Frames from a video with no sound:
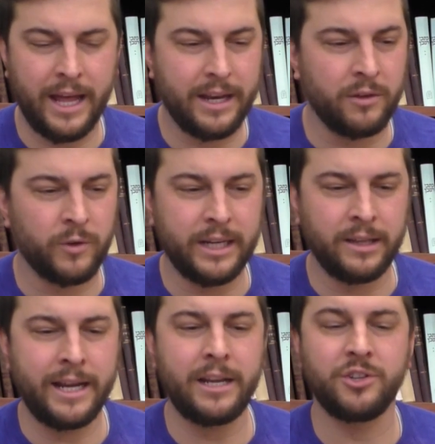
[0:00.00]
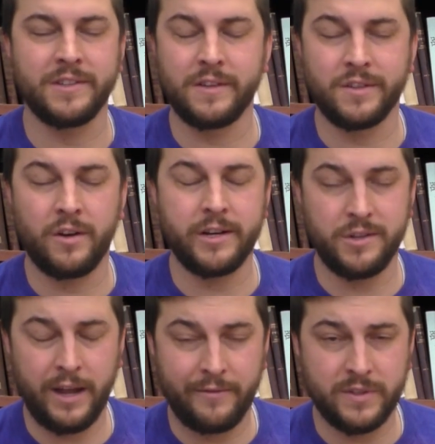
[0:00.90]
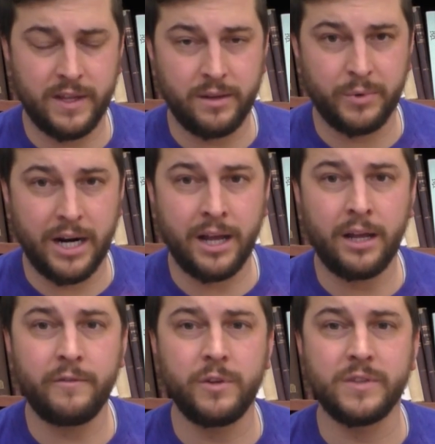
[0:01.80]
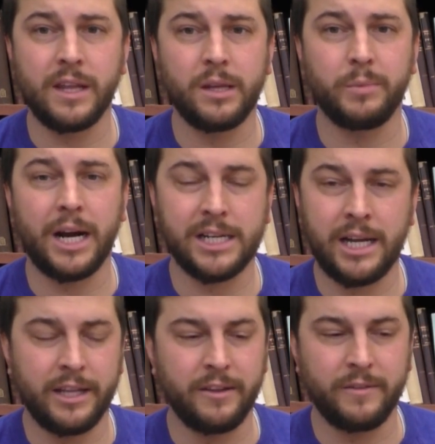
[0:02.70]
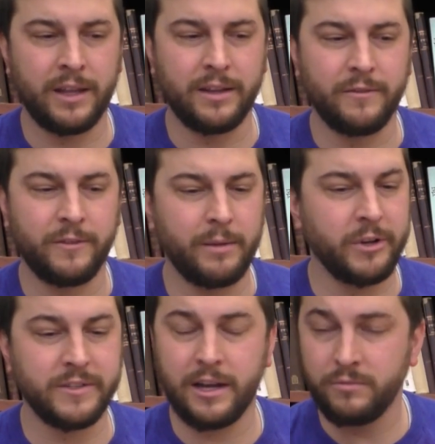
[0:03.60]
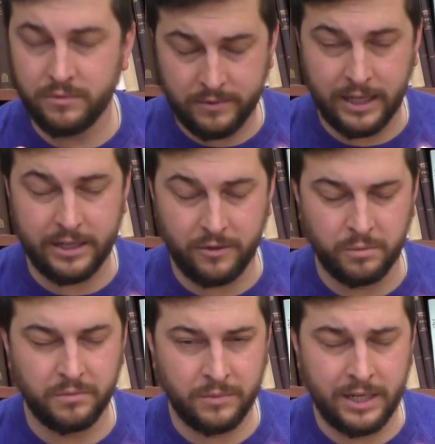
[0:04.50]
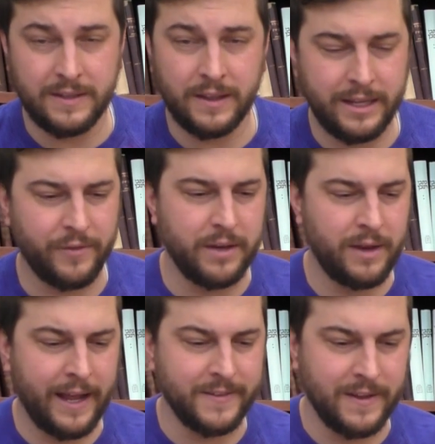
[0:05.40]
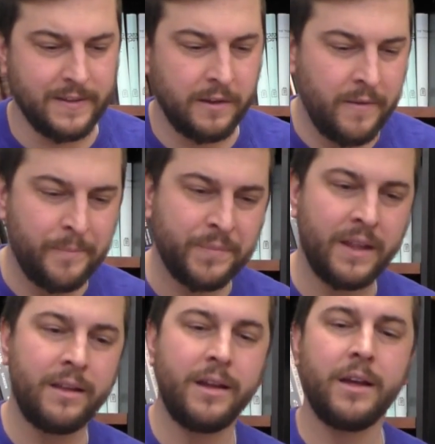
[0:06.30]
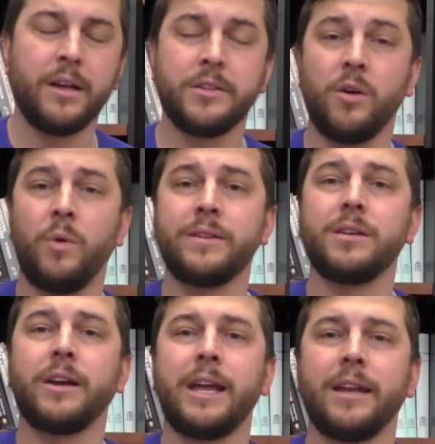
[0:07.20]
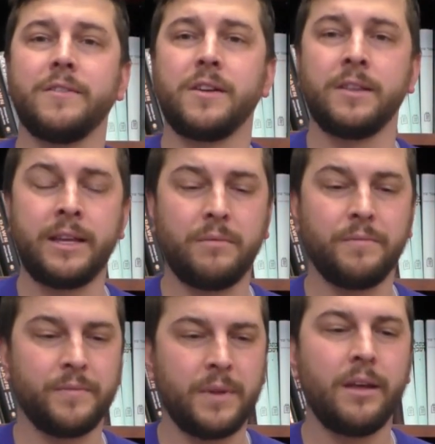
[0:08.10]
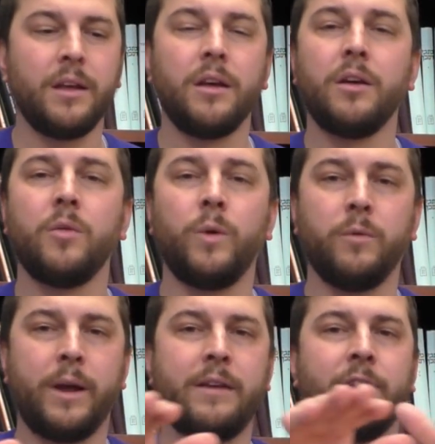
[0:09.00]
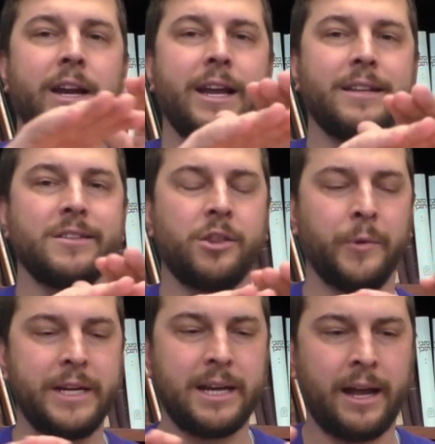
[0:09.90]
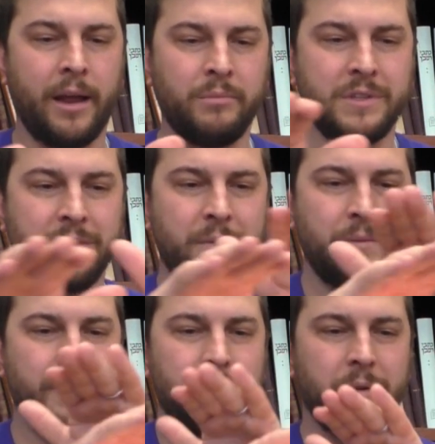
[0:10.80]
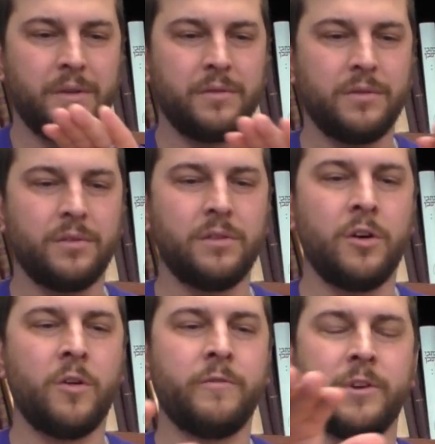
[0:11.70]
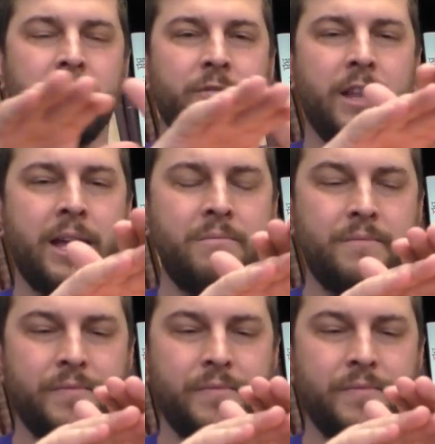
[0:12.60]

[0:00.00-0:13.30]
and relight it, just as long as you haven't said the bracha. If you said the bracha and the flame goes out, then you need to leave it as is. So once our candles are lit, we wave our hands 3 times over the flame,